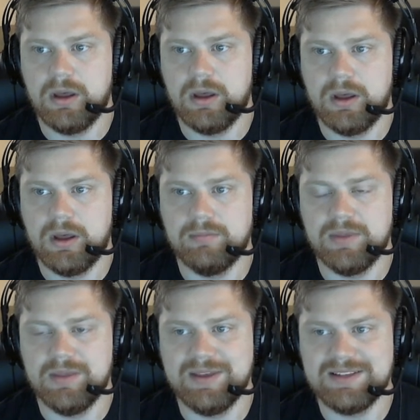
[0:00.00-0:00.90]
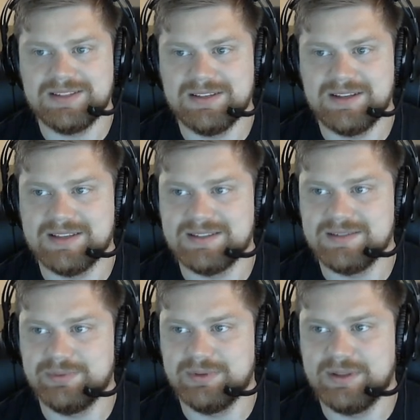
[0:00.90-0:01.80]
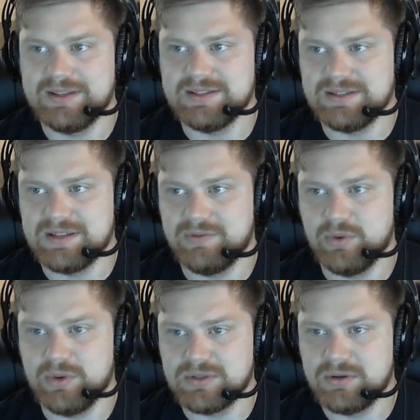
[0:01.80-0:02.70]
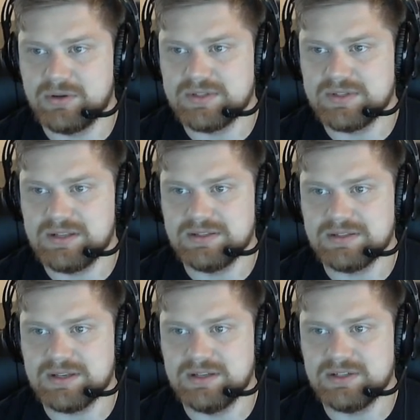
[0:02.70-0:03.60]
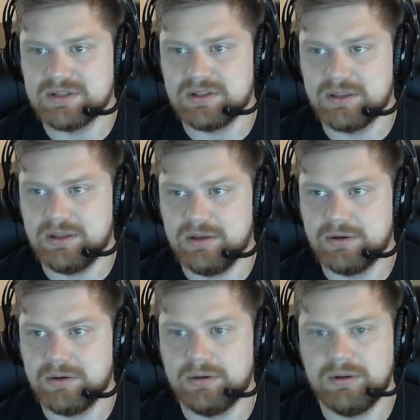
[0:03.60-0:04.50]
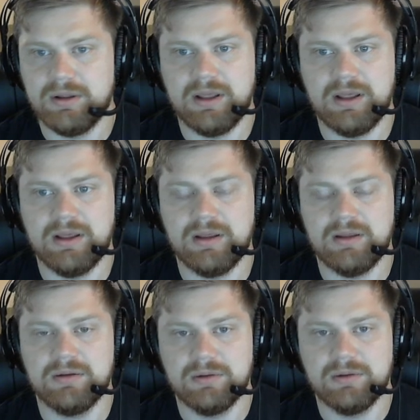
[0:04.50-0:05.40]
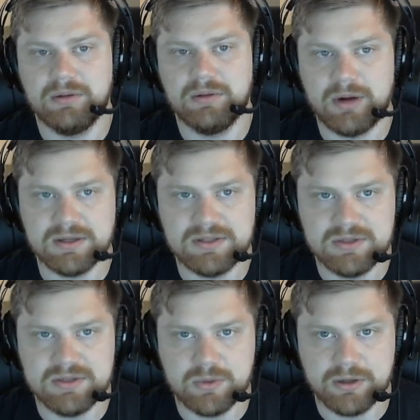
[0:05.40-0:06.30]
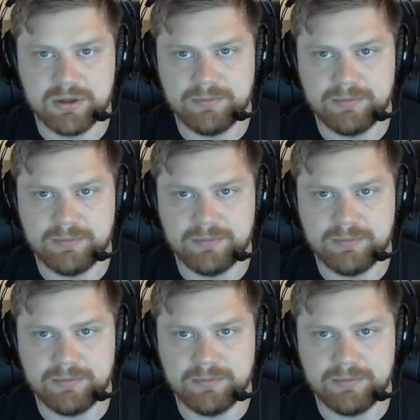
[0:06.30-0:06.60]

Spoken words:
It makes it as simple as, instead of going through all the settings, I just click here and the proxy is working.